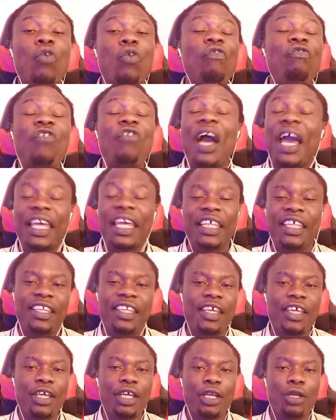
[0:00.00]
fine,
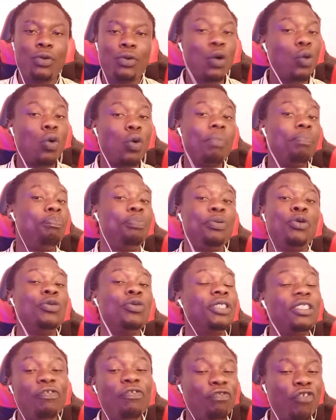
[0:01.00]
noko
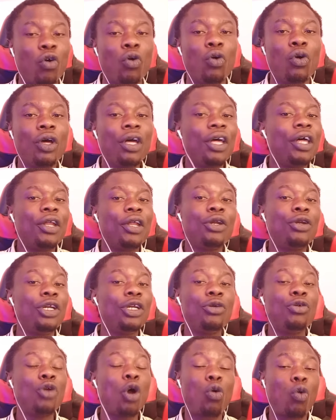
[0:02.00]
beautiful,
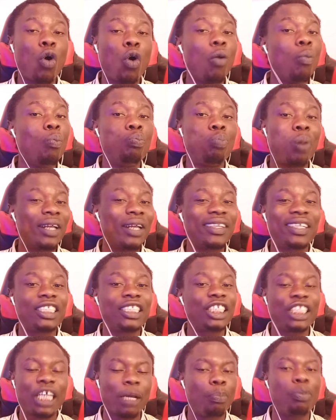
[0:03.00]
noko body
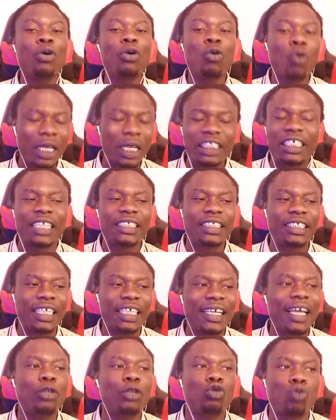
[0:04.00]
shape. What as
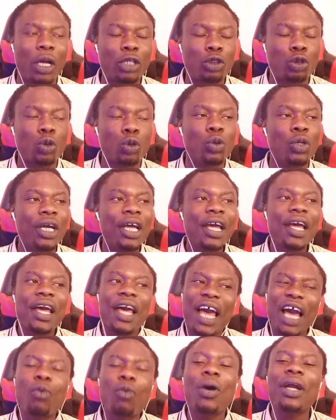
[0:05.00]
ye twaso
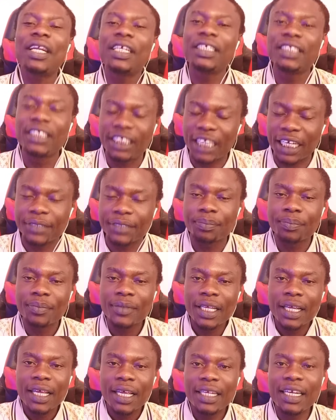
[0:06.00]
ewa ninchen.
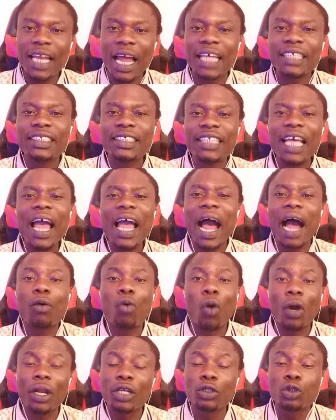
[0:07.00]
Na se
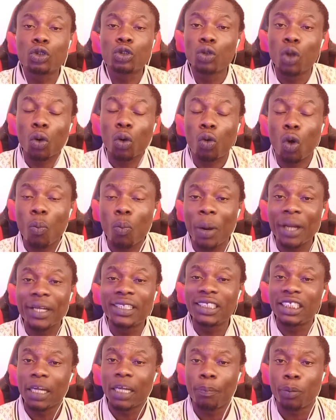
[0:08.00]
according to noko body
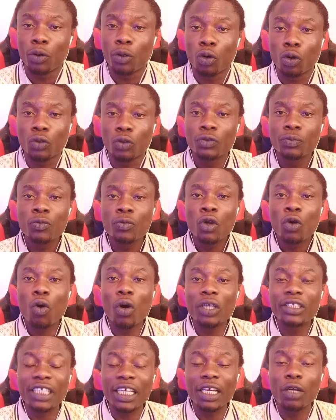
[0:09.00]
shape no.
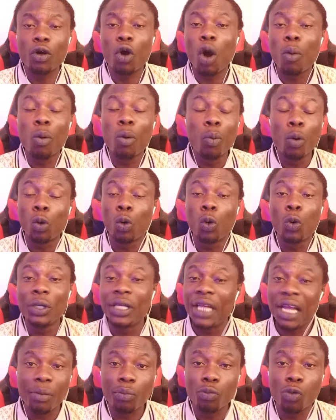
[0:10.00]
Or say obubugu
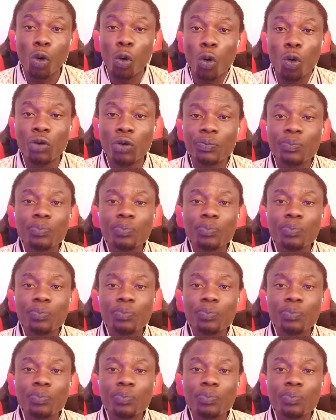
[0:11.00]
demu.